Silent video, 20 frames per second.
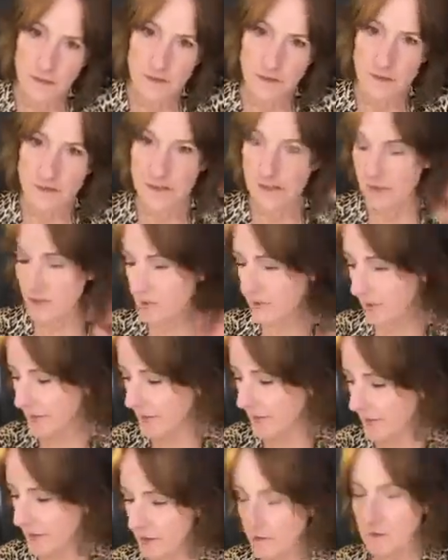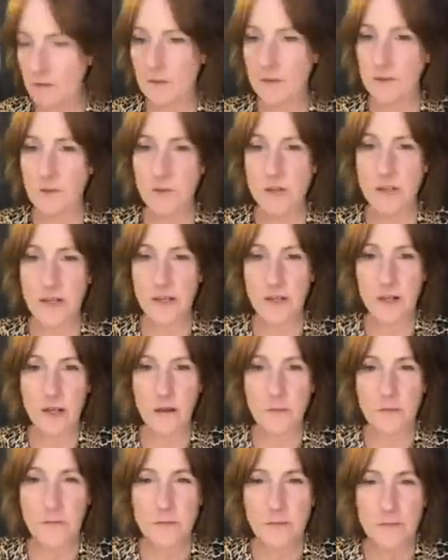I don't know what to do about that. I wish I could
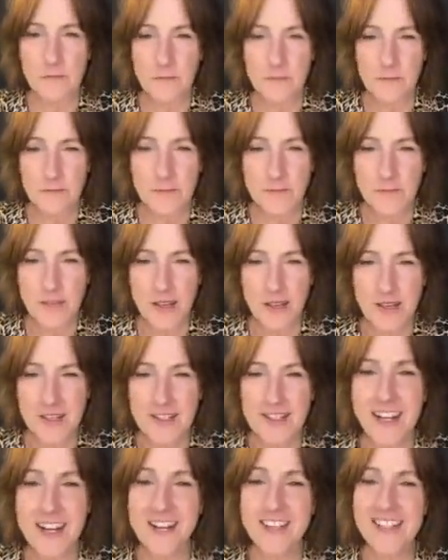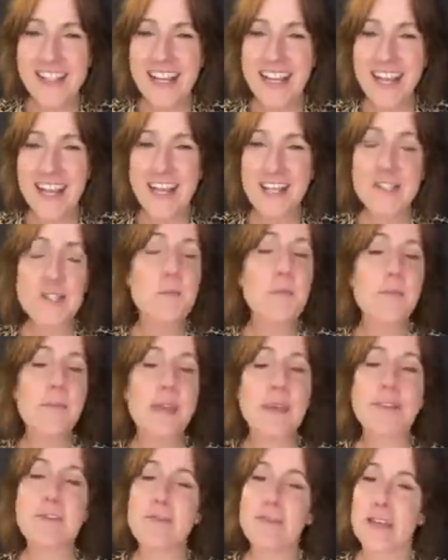help. Tara Sands,
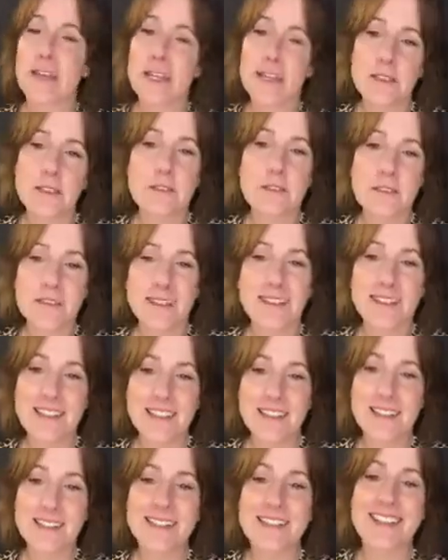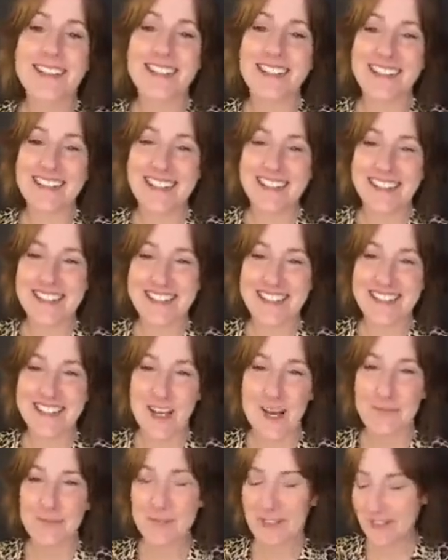big fan. Jesus,
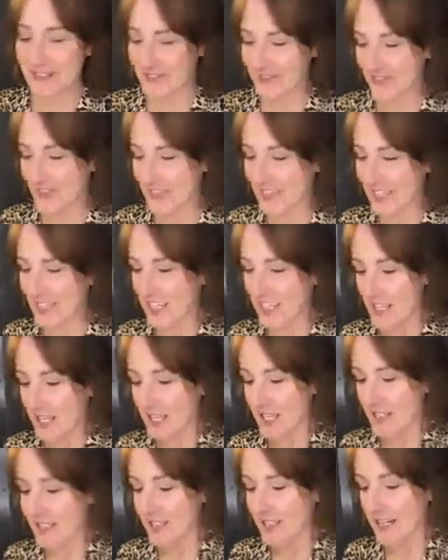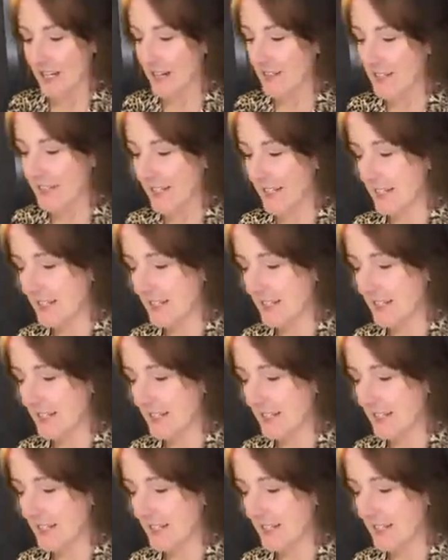stop you. Tara